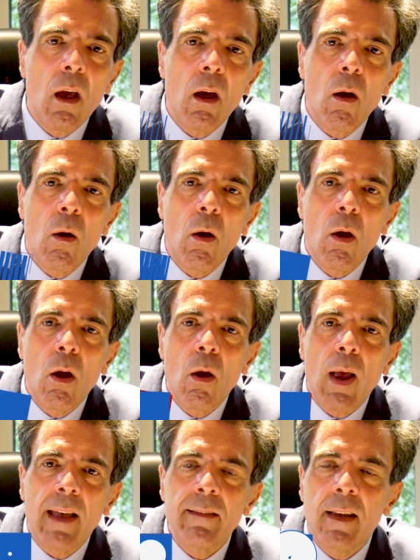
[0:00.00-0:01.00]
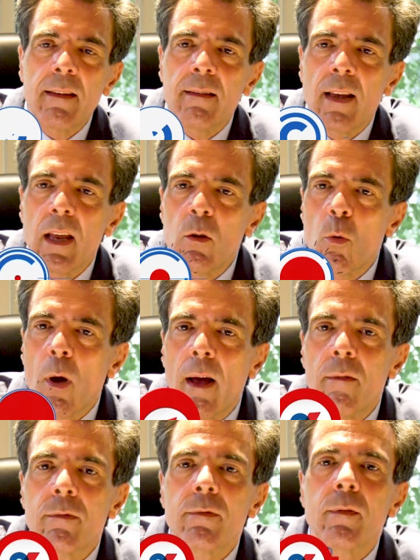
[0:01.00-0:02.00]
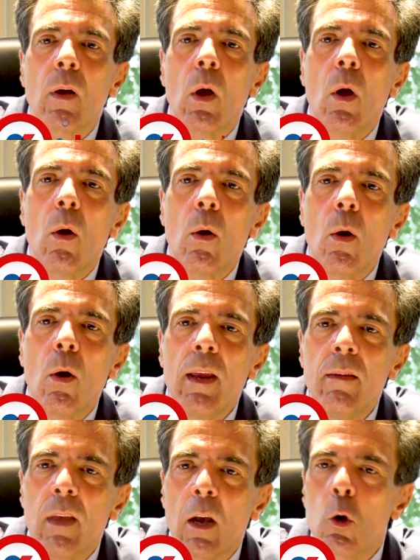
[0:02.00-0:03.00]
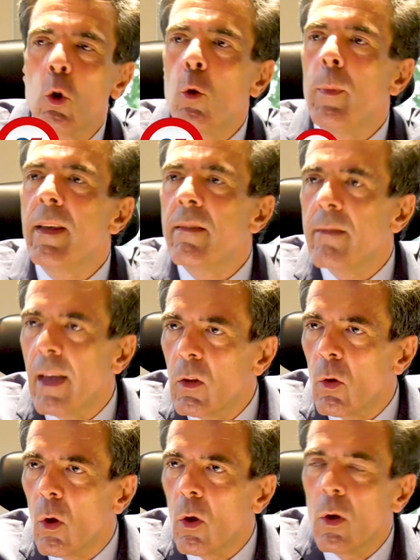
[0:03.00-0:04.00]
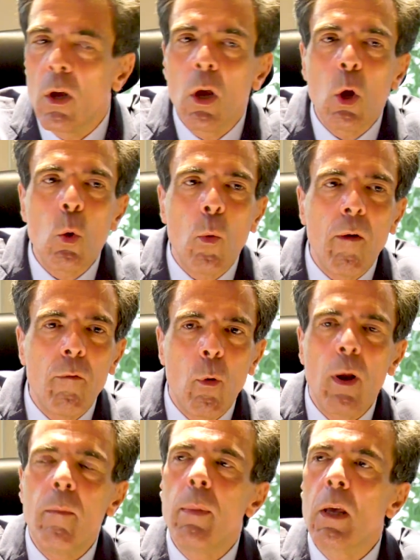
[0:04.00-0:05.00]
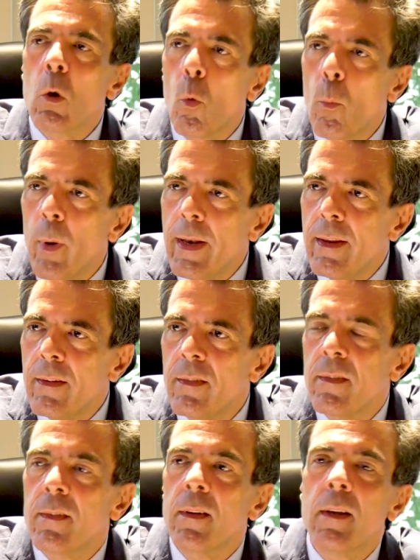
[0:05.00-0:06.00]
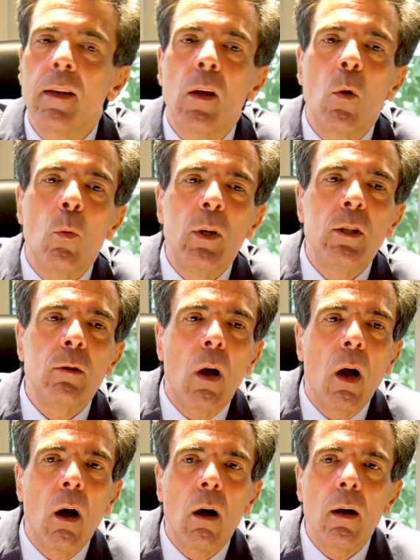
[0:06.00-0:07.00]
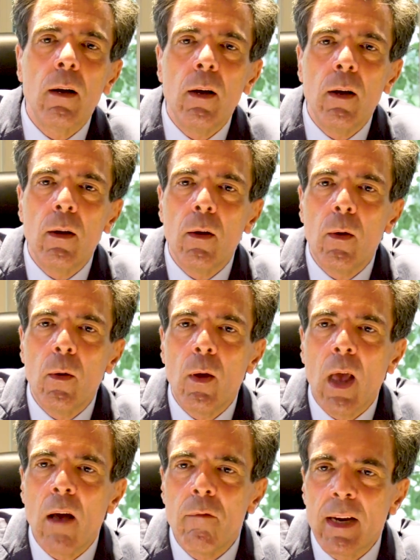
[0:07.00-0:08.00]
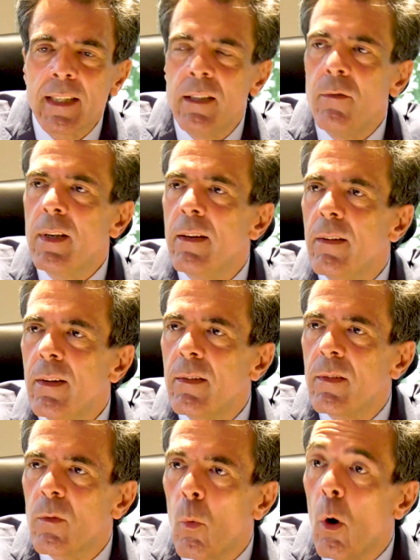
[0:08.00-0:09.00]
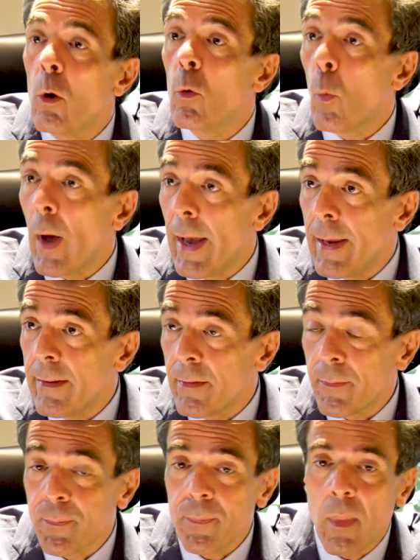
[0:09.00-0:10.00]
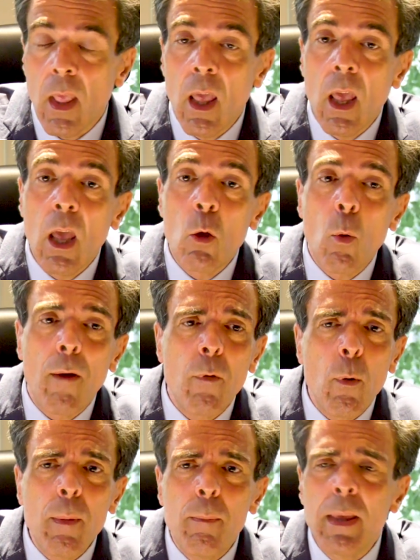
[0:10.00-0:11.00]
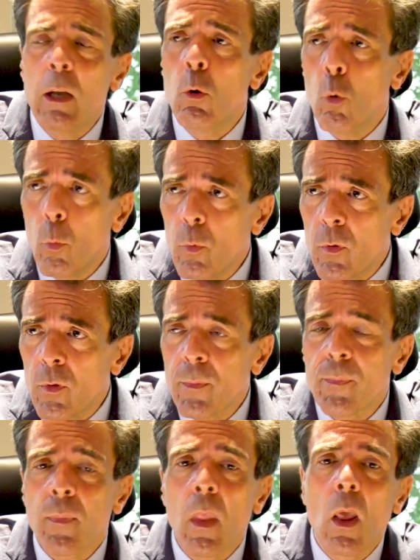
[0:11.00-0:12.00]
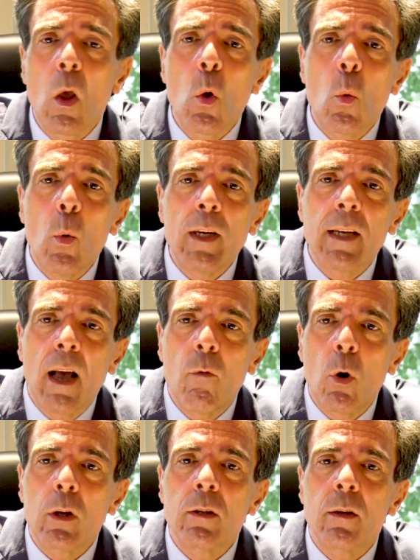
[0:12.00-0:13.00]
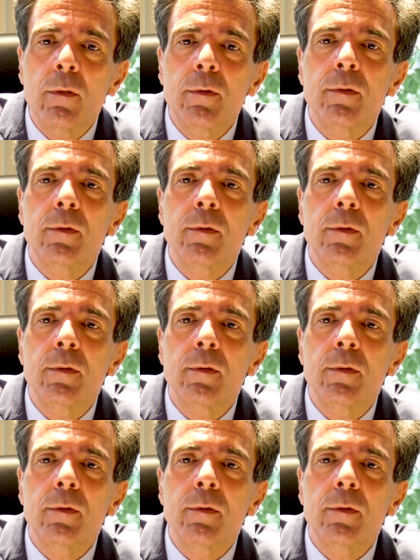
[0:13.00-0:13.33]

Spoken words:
As I said, you have in the economic sector, you have very big companies which are, have activities worldwide. You have very big groups which have a lot of